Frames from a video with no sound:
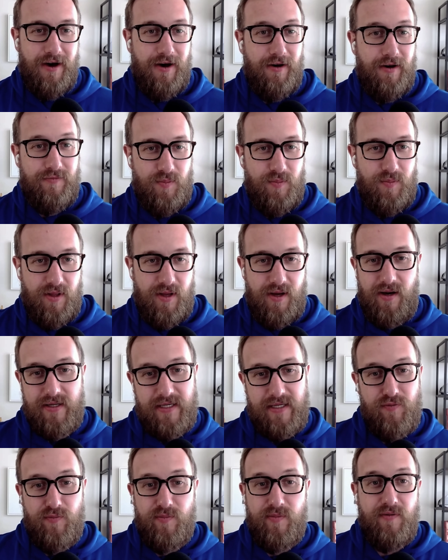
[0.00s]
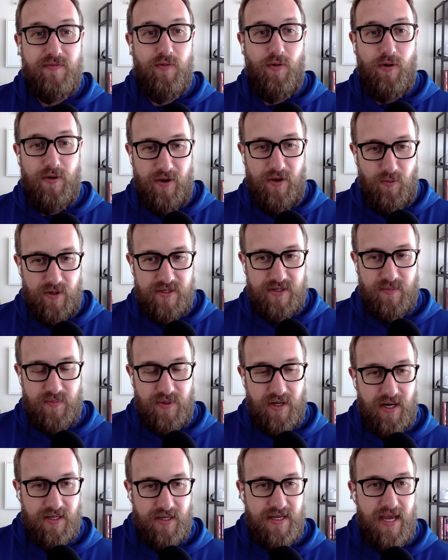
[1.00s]
of the blog, even before there was a
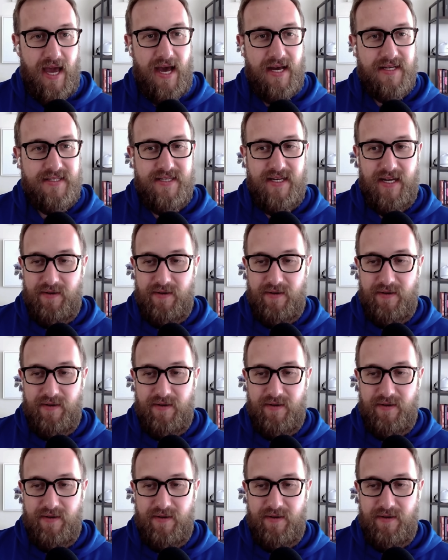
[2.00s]
podcast.